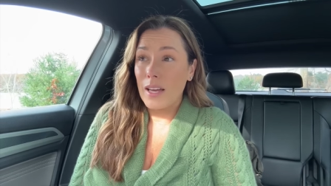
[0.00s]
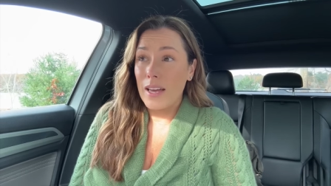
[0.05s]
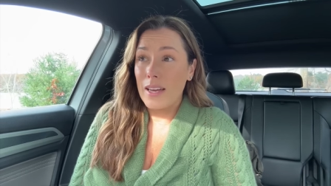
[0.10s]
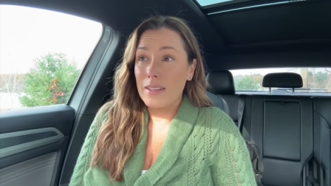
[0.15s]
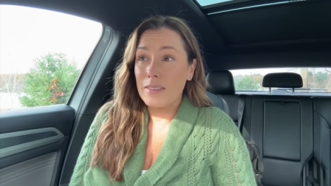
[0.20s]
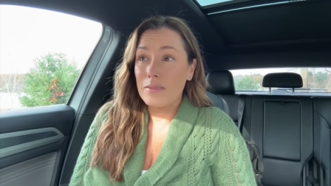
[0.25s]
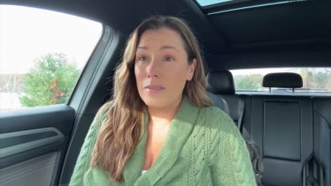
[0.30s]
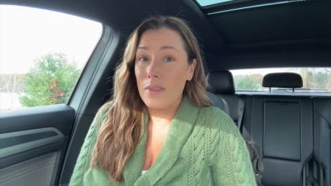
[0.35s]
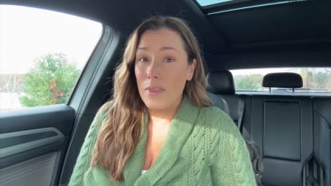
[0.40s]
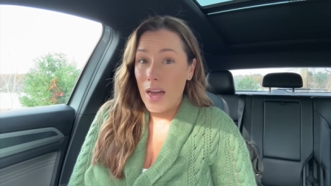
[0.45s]

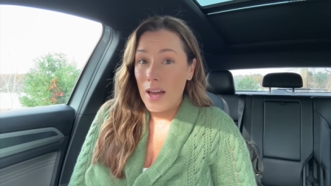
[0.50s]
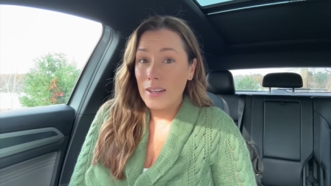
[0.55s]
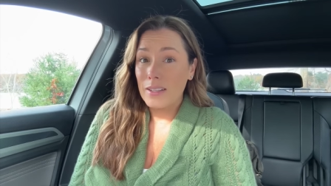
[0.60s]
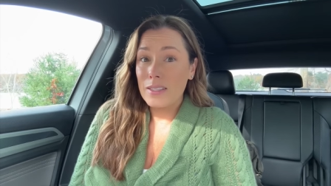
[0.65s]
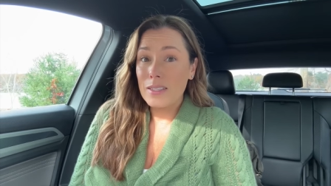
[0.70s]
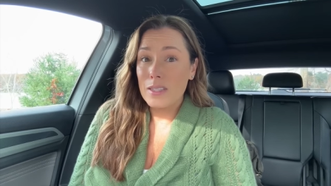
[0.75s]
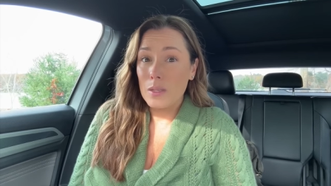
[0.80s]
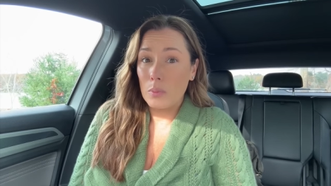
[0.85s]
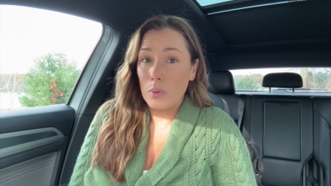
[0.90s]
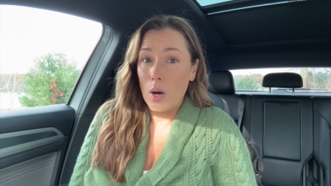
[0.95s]
And that
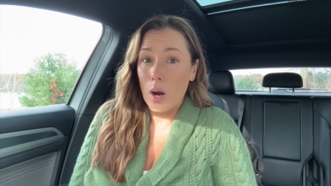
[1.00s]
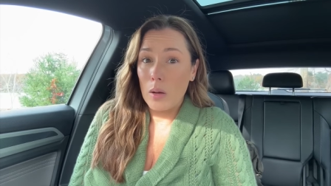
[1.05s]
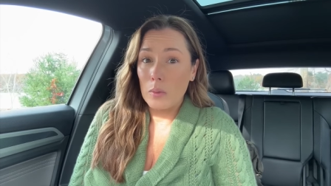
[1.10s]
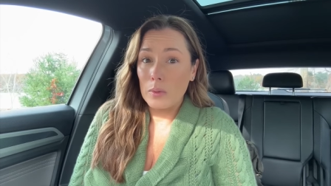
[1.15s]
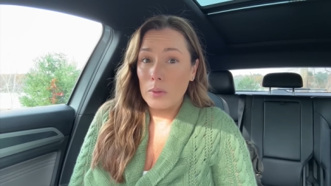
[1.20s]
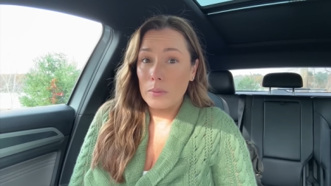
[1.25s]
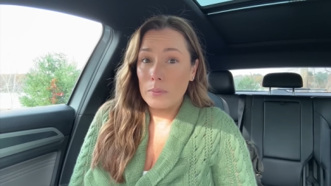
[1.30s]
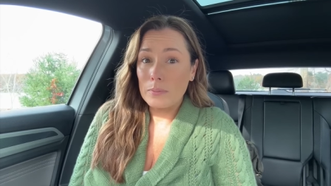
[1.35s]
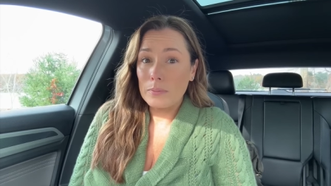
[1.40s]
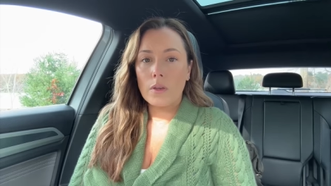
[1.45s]
is the
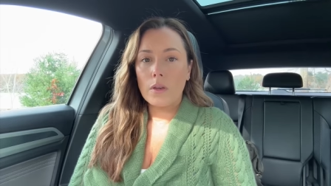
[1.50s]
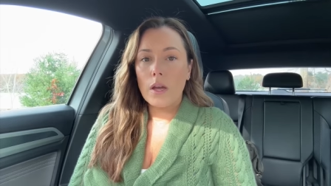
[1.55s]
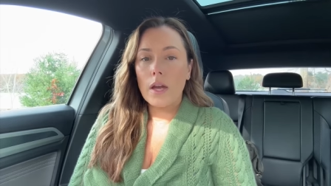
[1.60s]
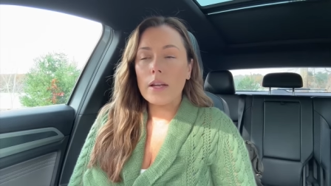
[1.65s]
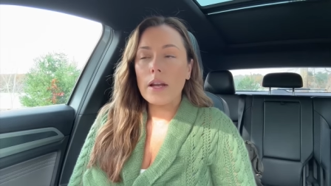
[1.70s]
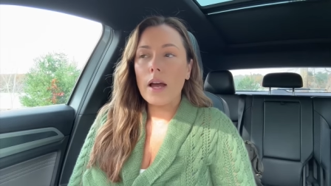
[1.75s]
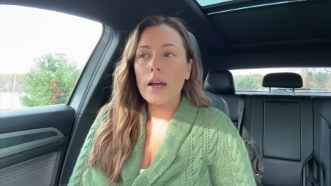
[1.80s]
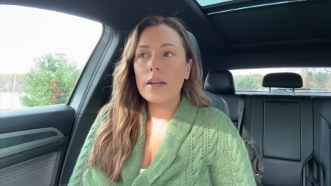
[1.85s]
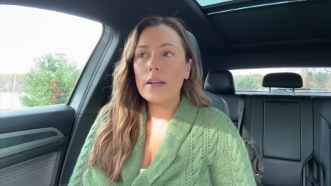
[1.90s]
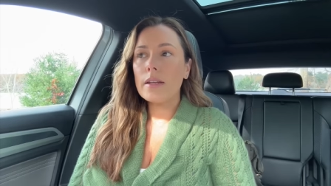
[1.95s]
problem.
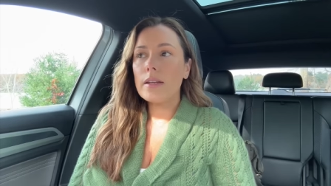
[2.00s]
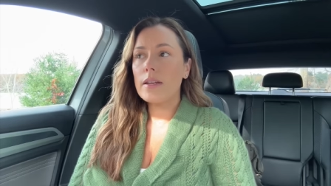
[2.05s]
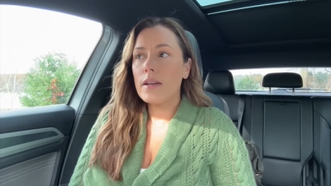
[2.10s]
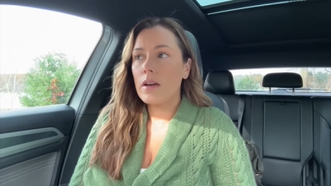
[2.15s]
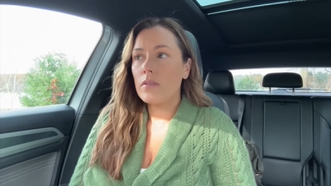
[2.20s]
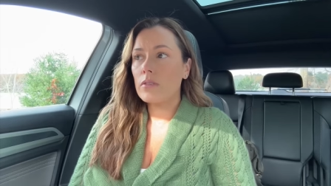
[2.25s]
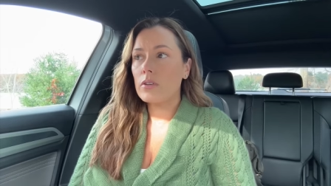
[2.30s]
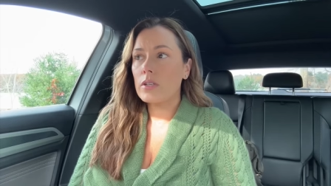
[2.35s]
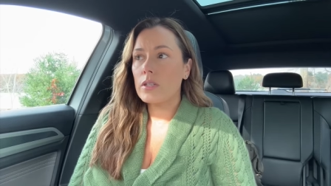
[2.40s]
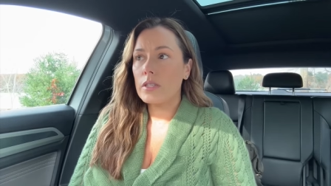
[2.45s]
And I
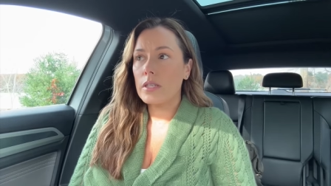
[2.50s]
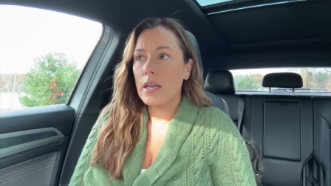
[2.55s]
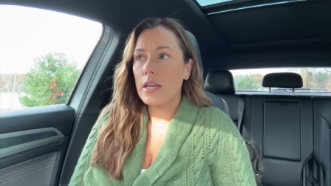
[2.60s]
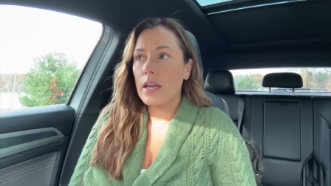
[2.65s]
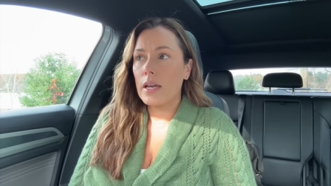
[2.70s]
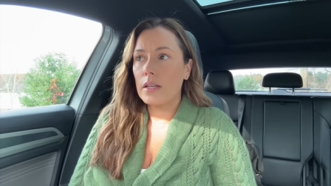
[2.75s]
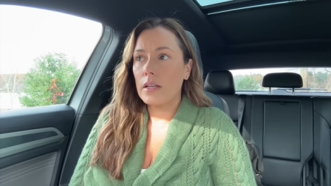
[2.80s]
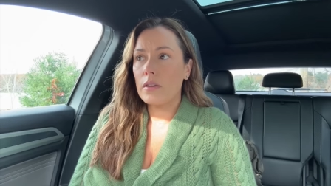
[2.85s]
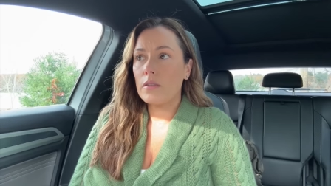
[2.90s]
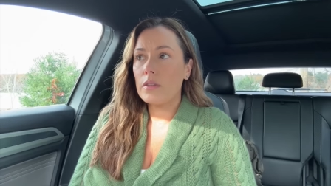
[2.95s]
never say
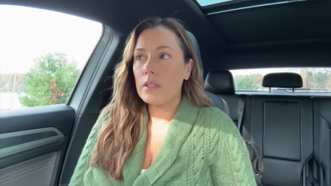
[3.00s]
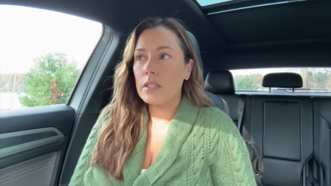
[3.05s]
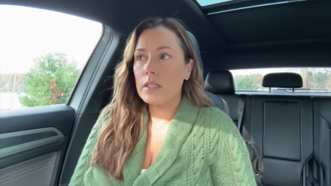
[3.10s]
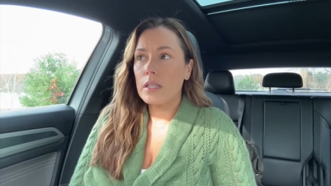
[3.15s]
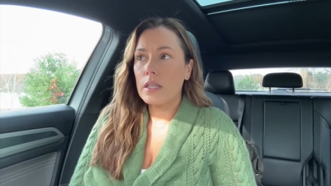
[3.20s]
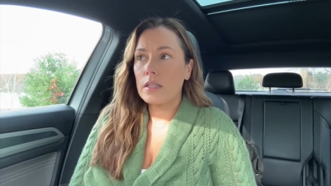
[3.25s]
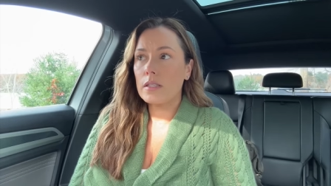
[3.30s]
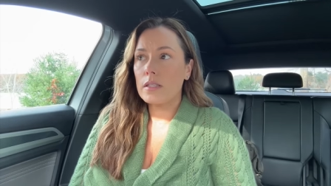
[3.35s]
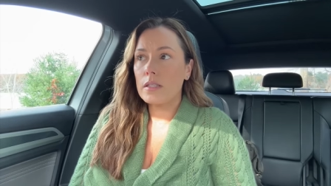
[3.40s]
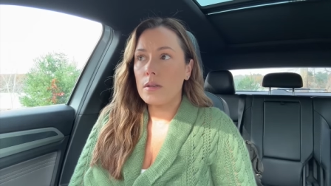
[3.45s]
any of these
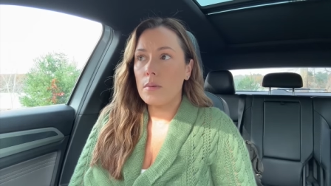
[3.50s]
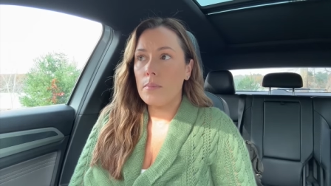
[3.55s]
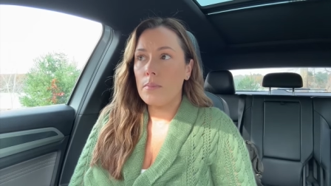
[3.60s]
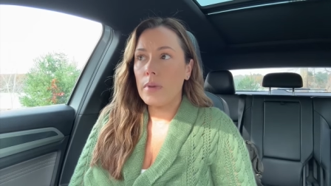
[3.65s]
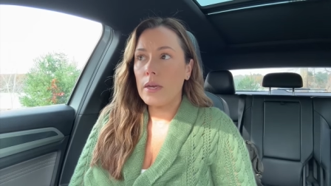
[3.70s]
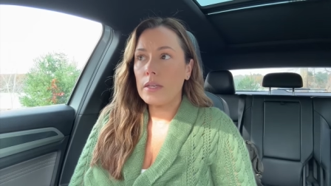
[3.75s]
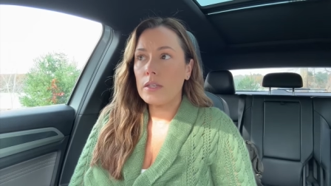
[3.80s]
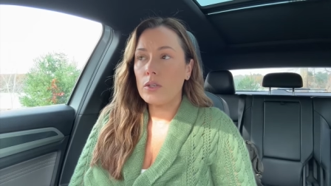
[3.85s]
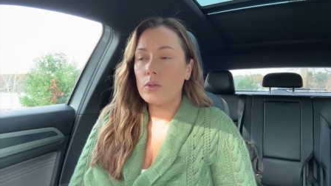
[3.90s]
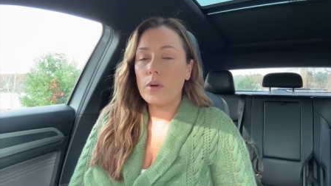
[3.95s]
things to
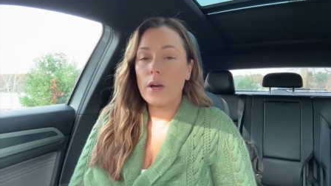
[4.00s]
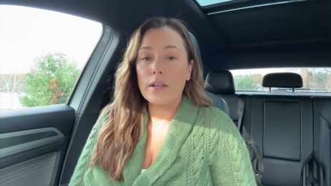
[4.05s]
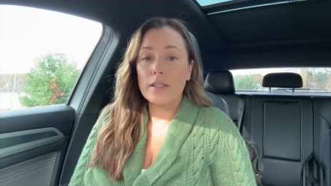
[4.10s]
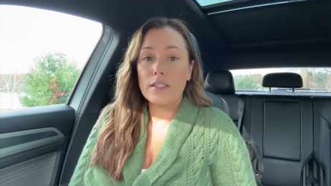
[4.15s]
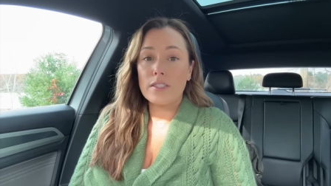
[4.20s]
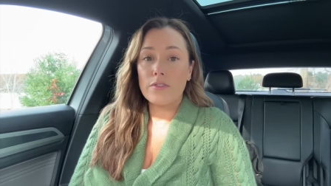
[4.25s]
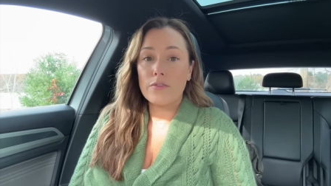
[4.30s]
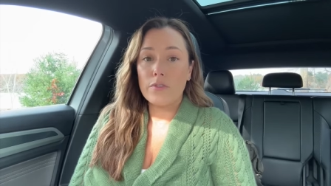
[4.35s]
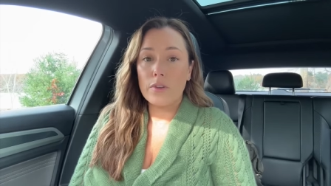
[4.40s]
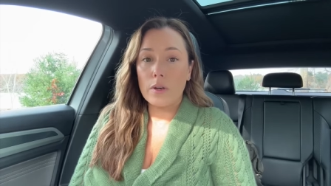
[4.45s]
make you
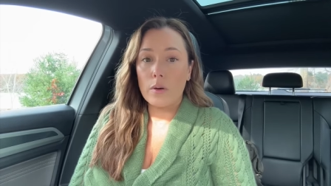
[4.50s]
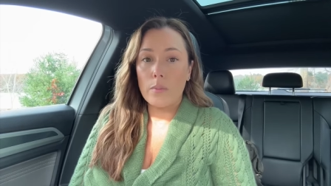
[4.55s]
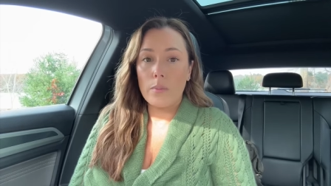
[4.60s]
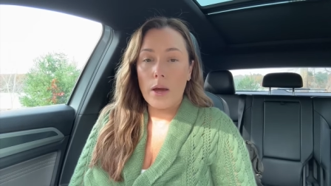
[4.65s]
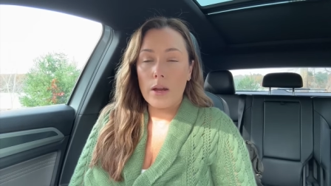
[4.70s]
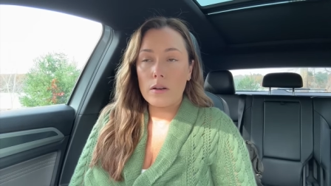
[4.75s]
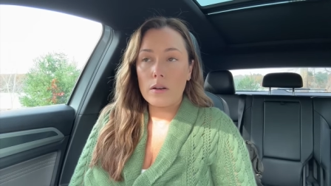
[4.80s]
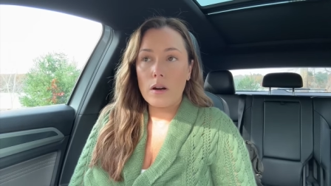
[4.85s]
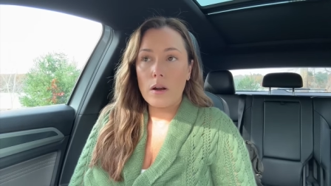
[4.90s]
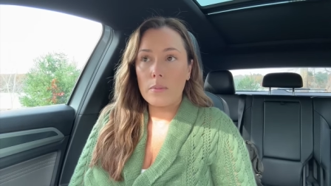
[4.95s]
guys feel better.